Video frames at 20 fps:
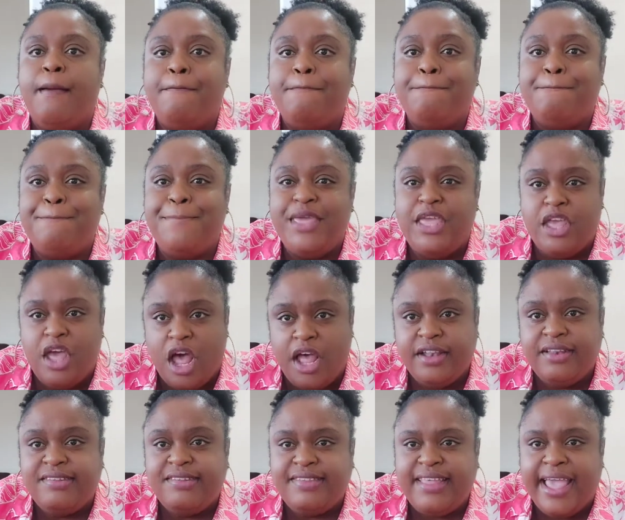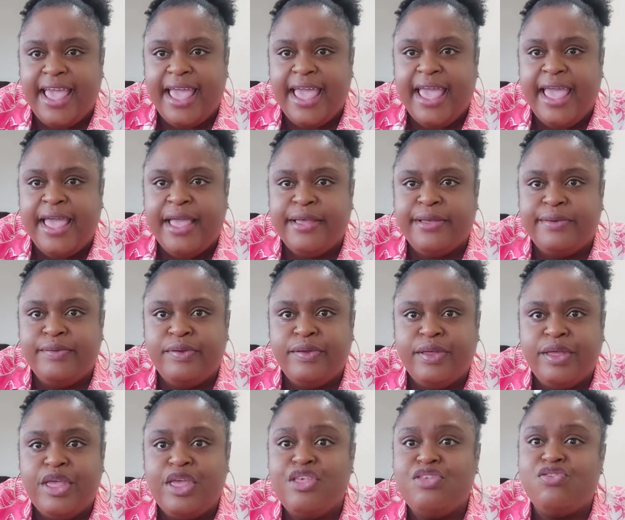Beyonce
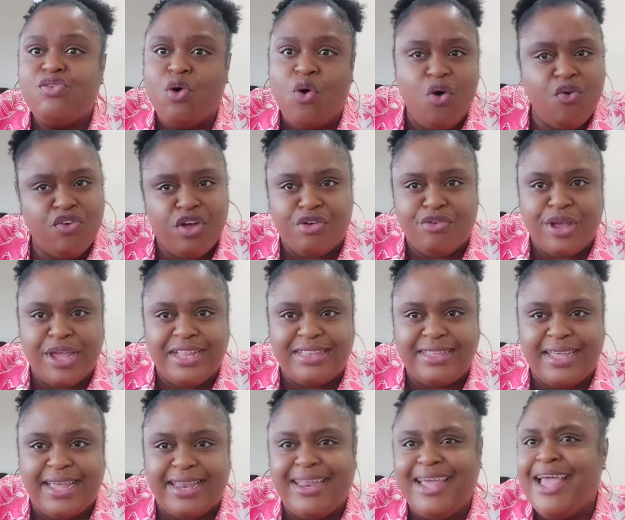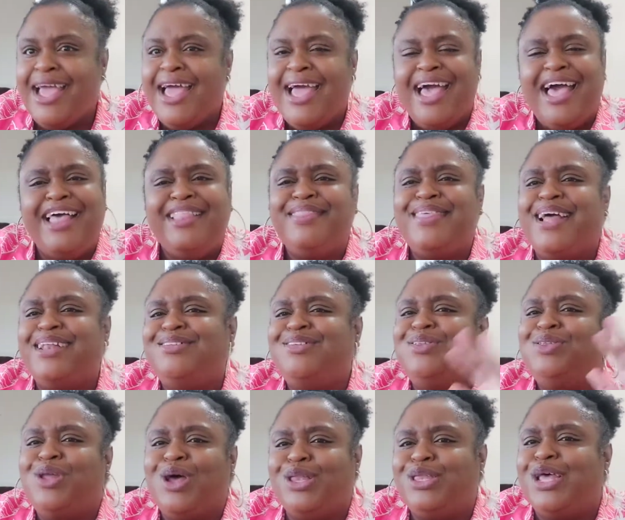is overrated. And that's
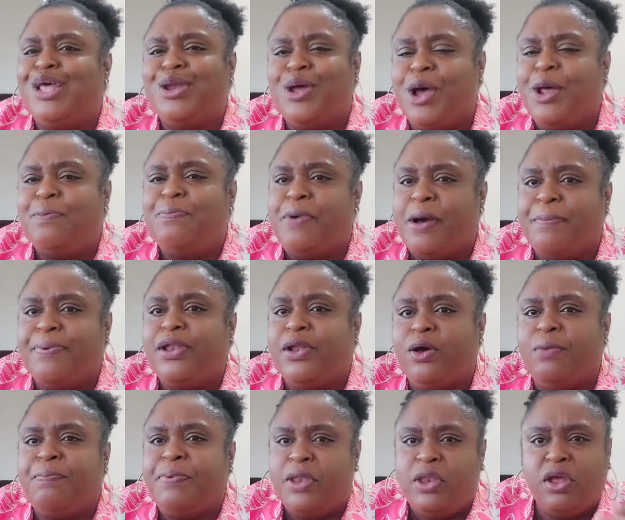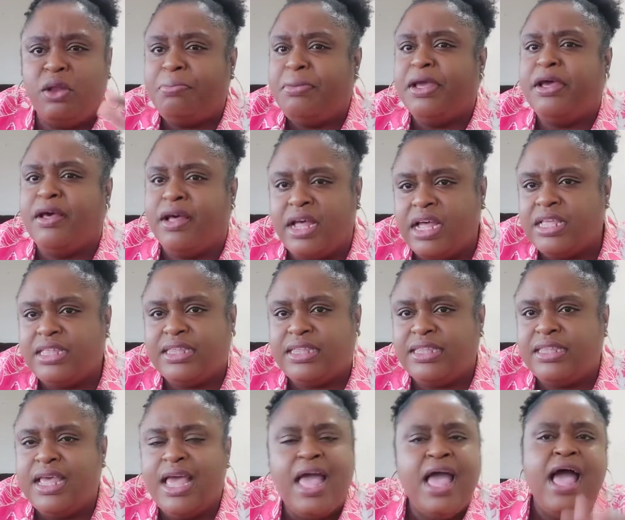not an unpopular opinion,
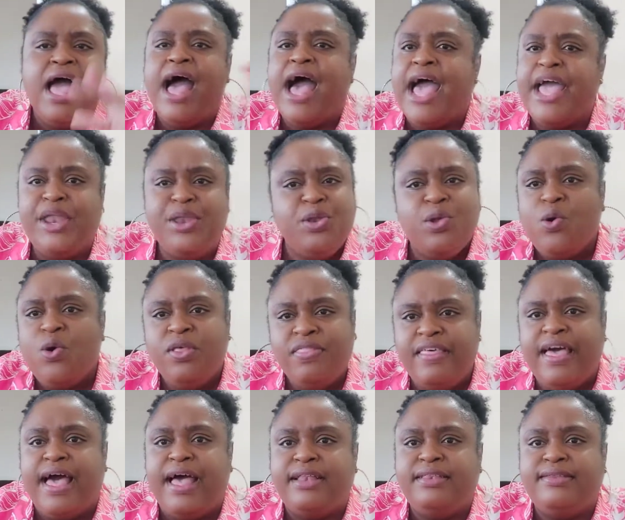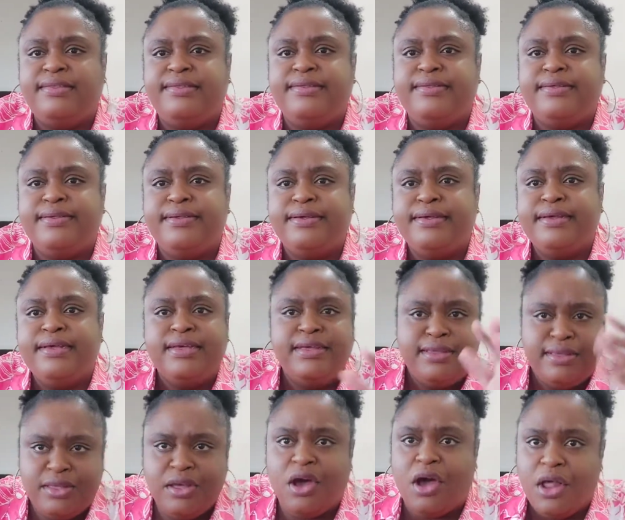because I know that
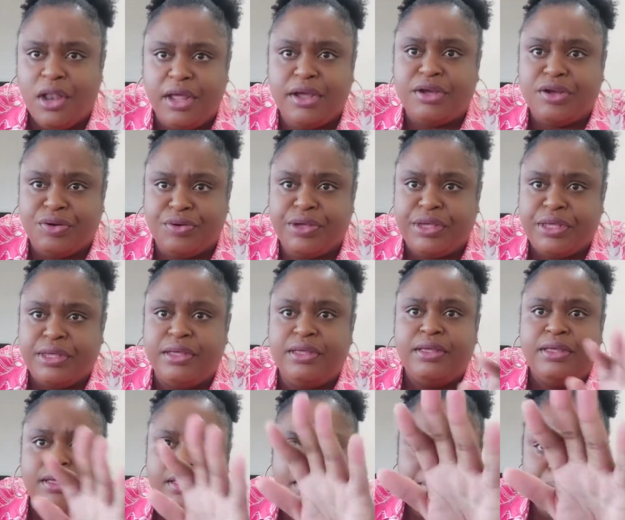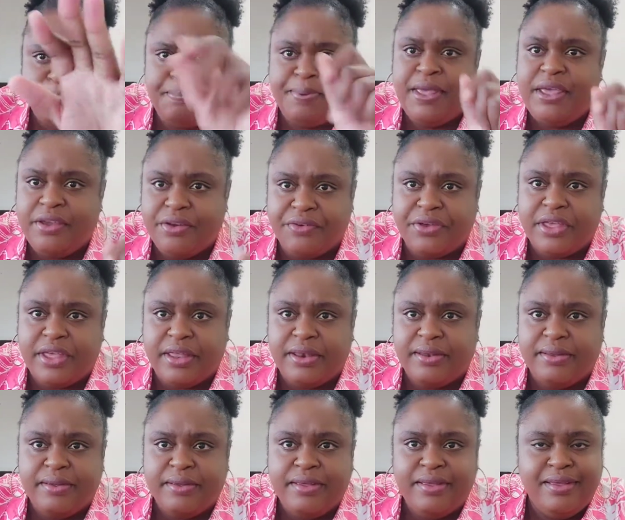y'all agree,
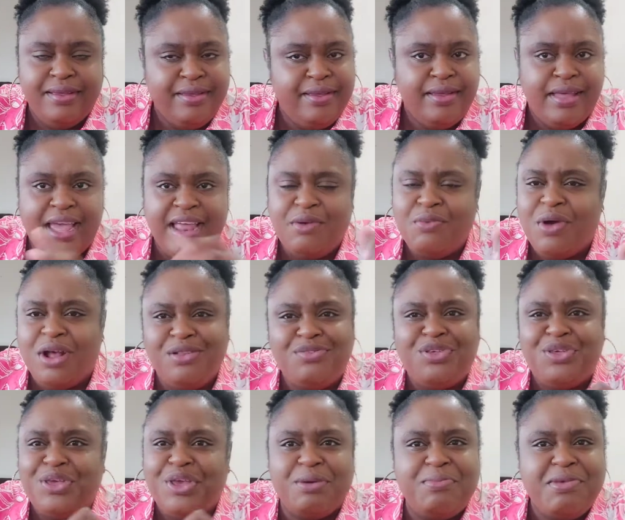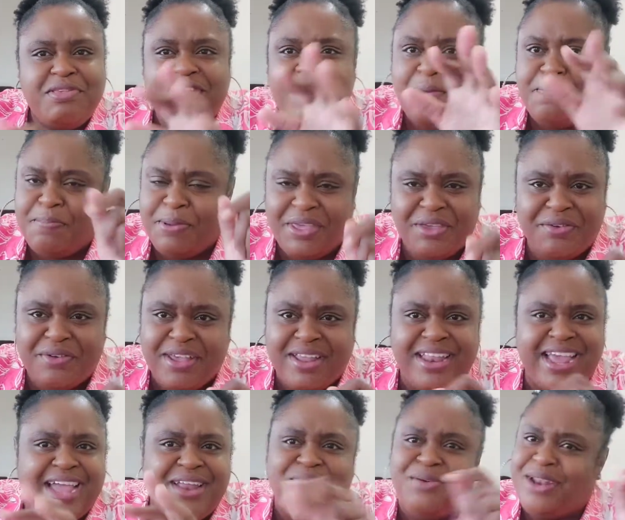period. And once you hear me say period,
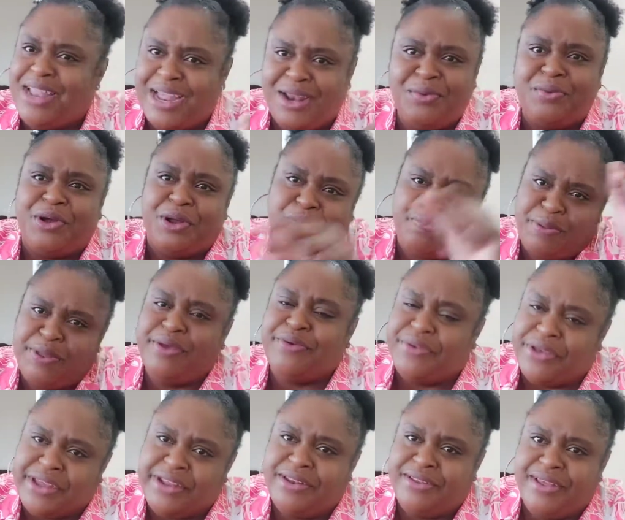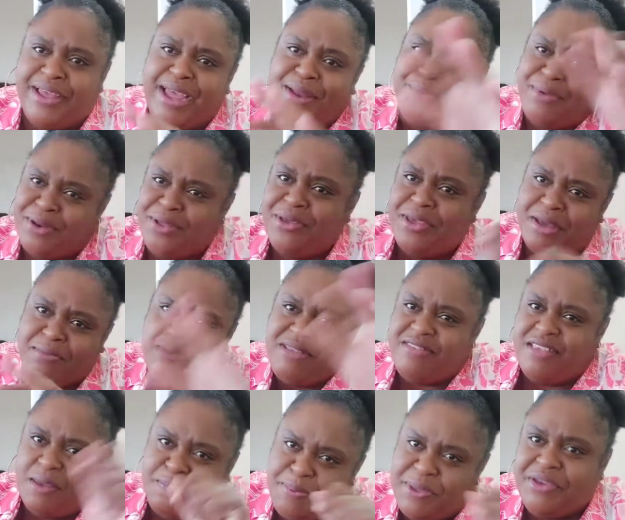I don't like the word period. And when you hear me
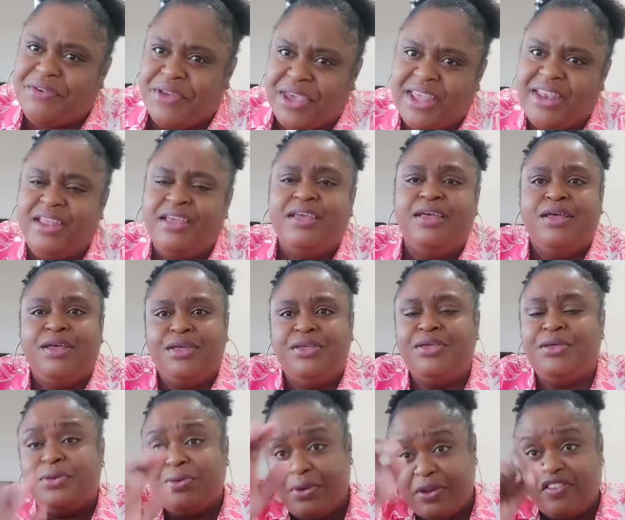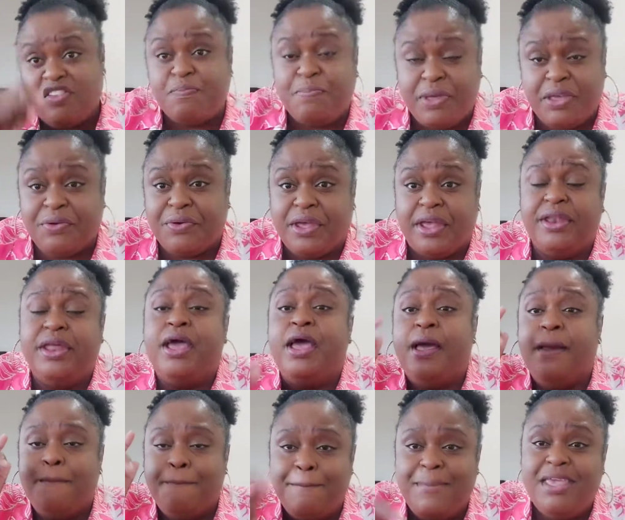say period, you know it's period.
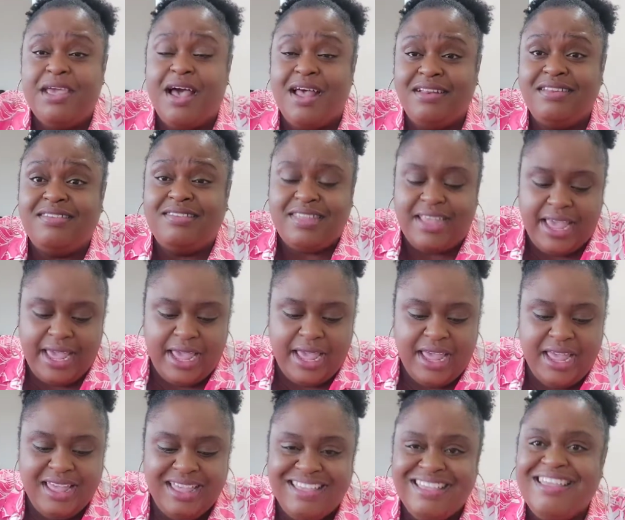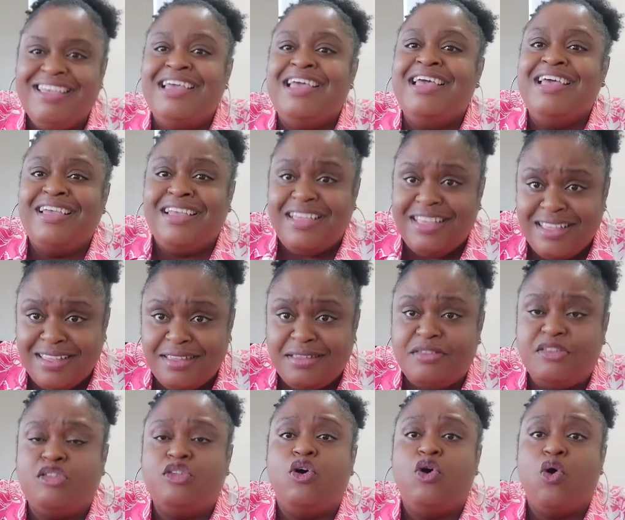Beyonce
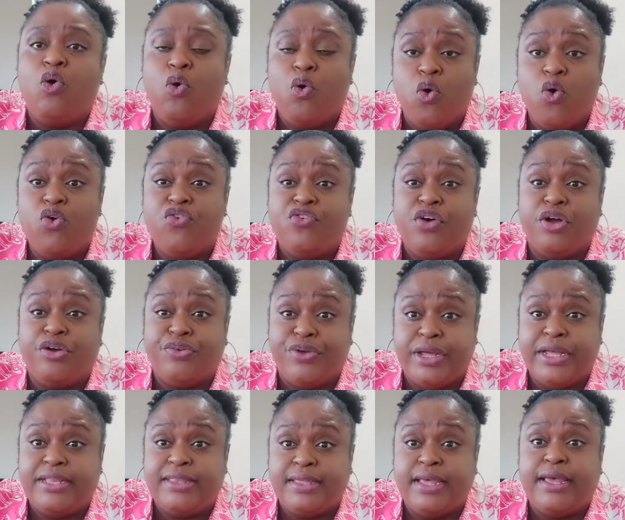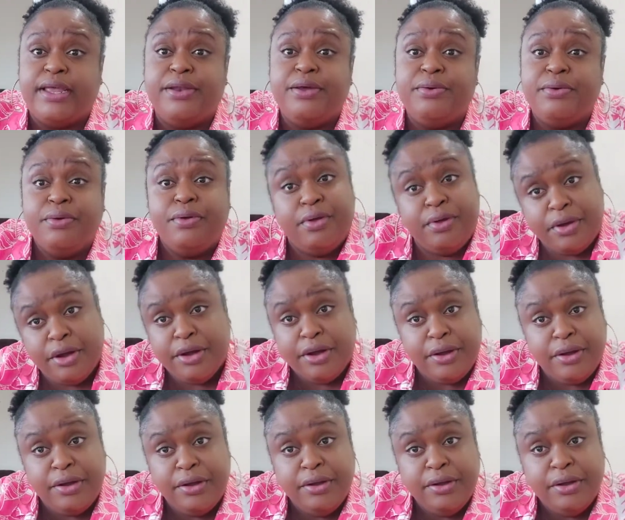is overrated. Okay?
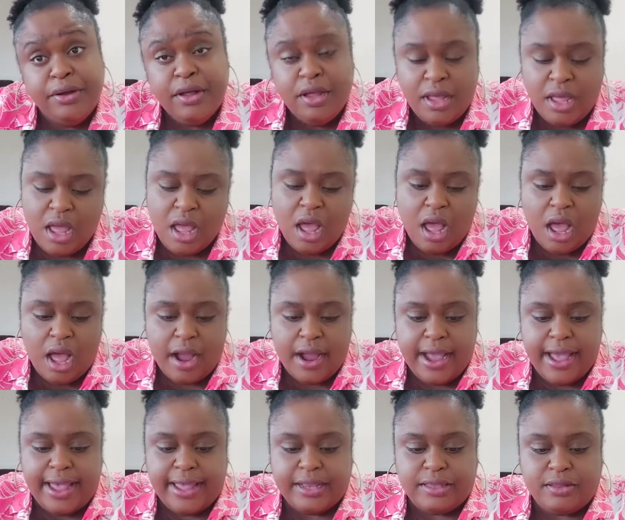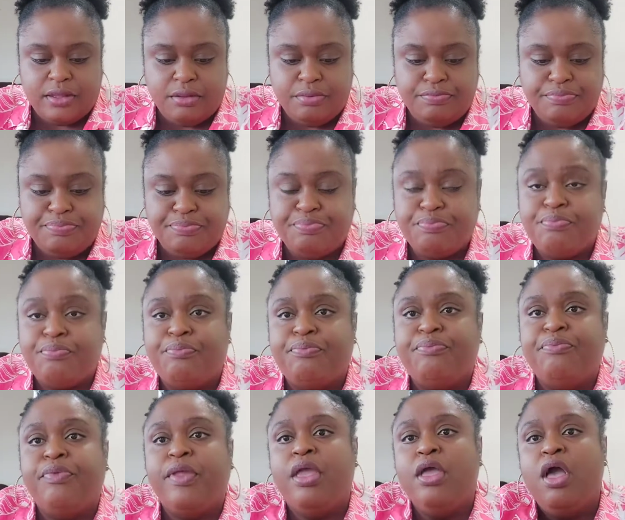All right.
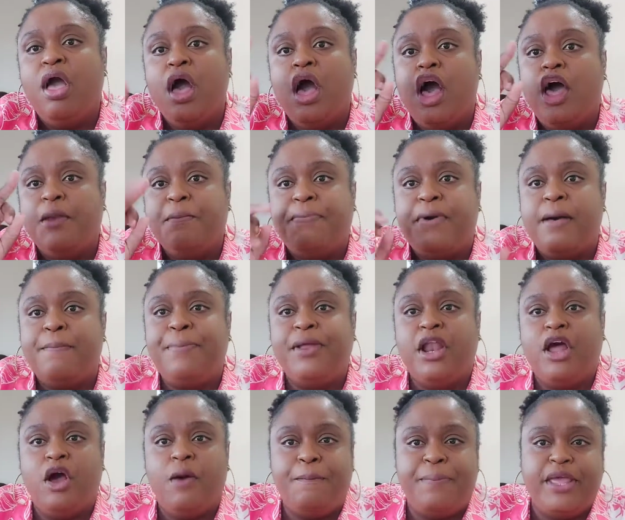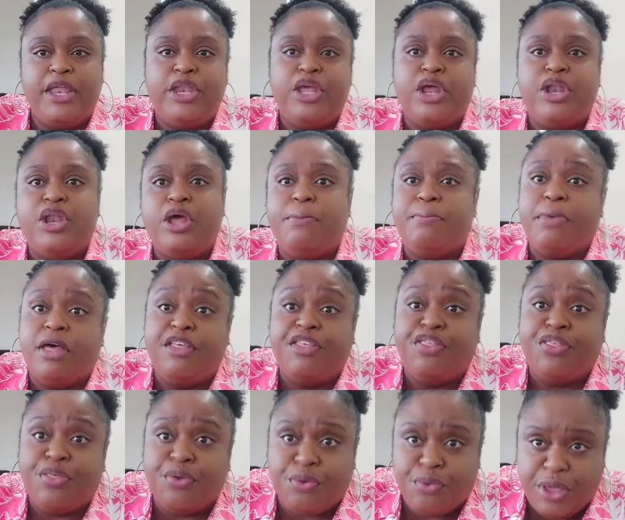Unpopular opinion number
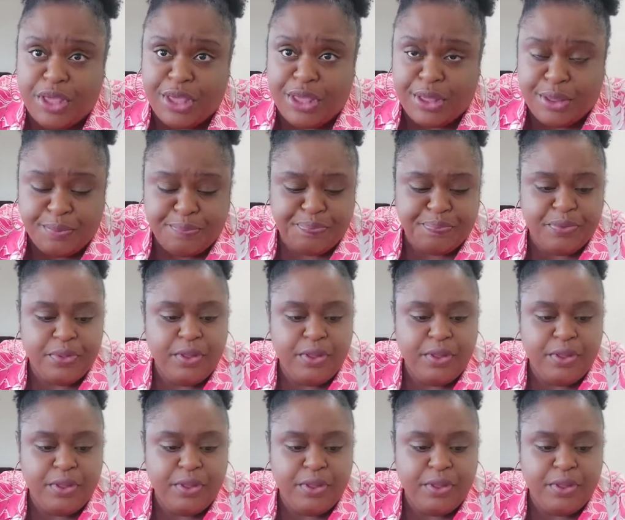three.